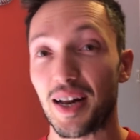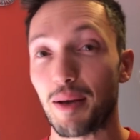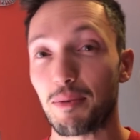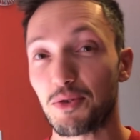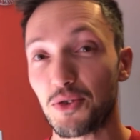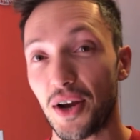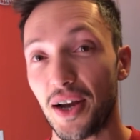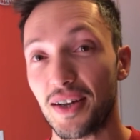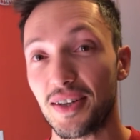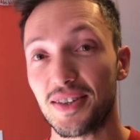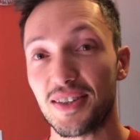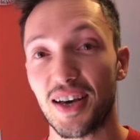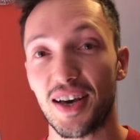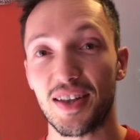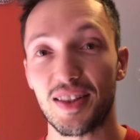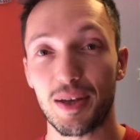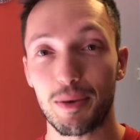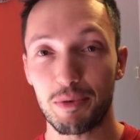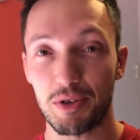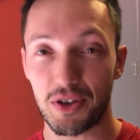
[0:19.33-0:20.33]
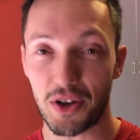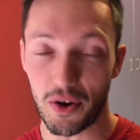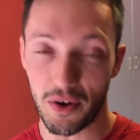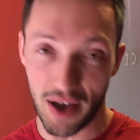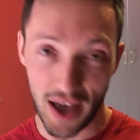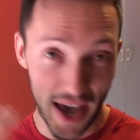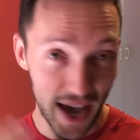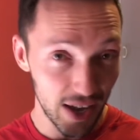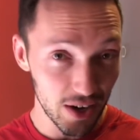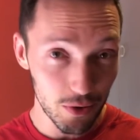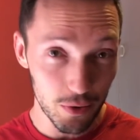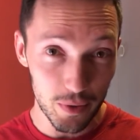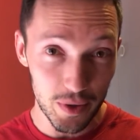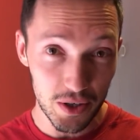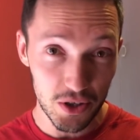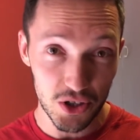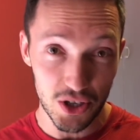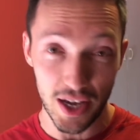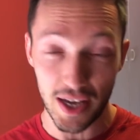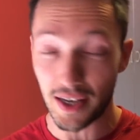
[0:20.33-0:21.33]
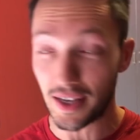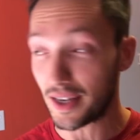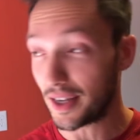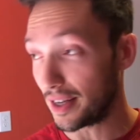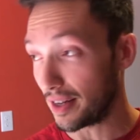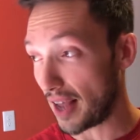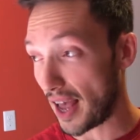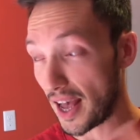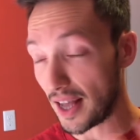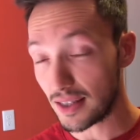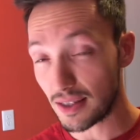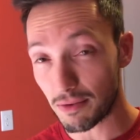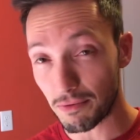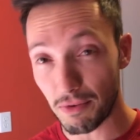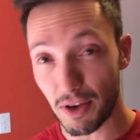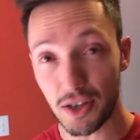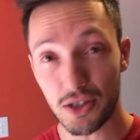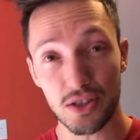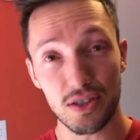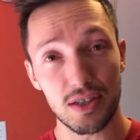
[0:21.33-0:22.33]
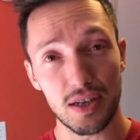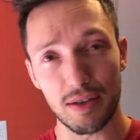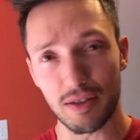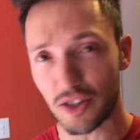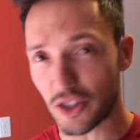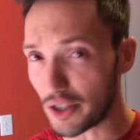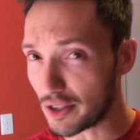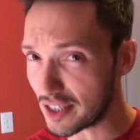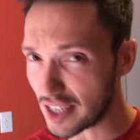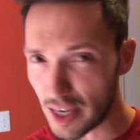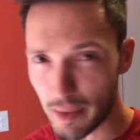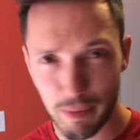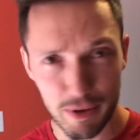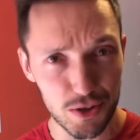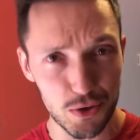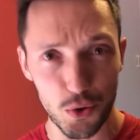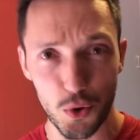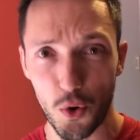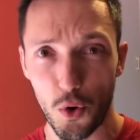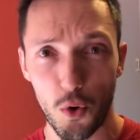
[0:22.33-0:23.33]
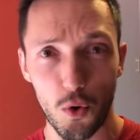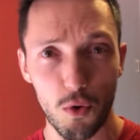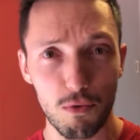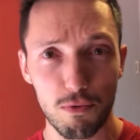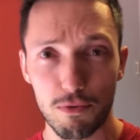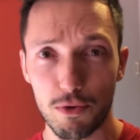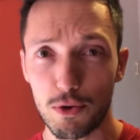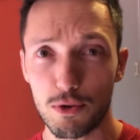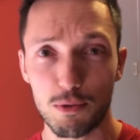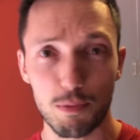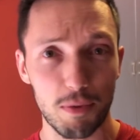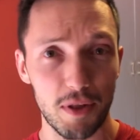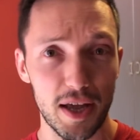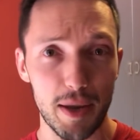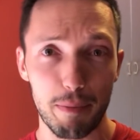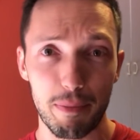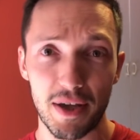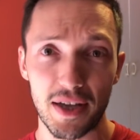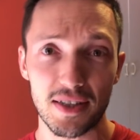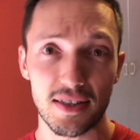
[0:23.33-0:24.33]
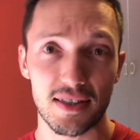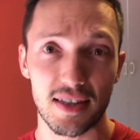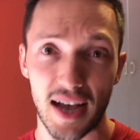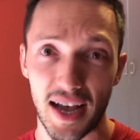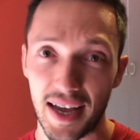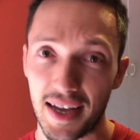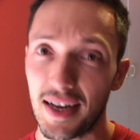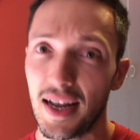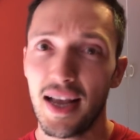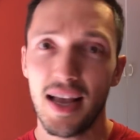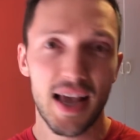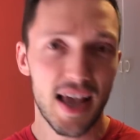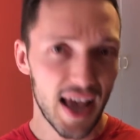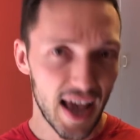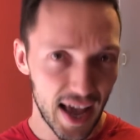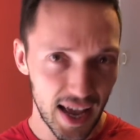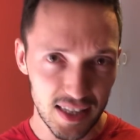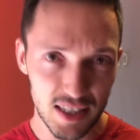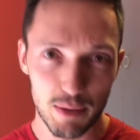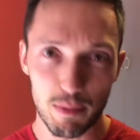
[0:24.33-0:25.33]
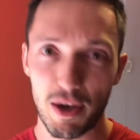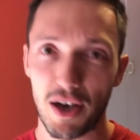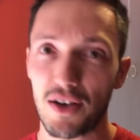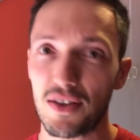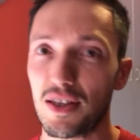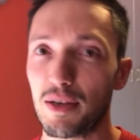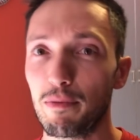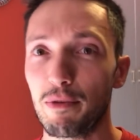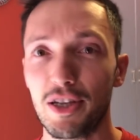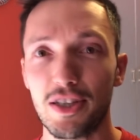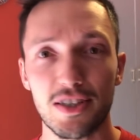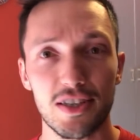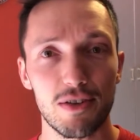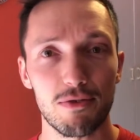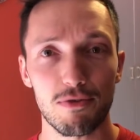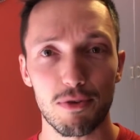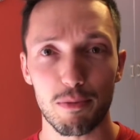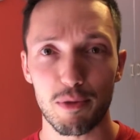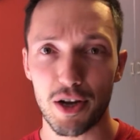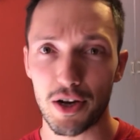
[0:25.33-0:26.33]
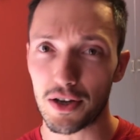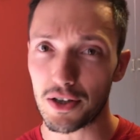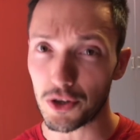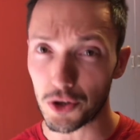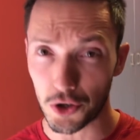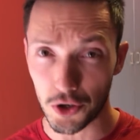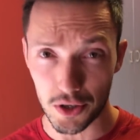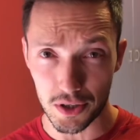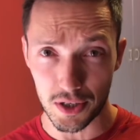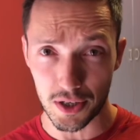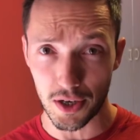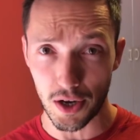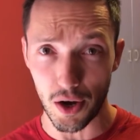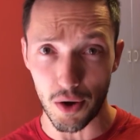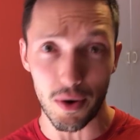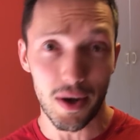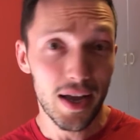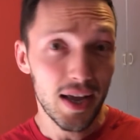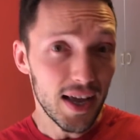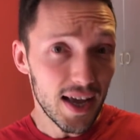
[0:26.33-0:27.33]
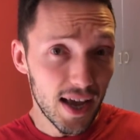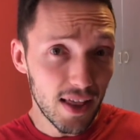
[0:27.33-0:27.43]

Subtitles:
And I'm trying to tell them, you know, add a green shake in, add some veggies in, just keep it to a whole foods, plant-based diet, add some healthy meats in from there and you're good to go.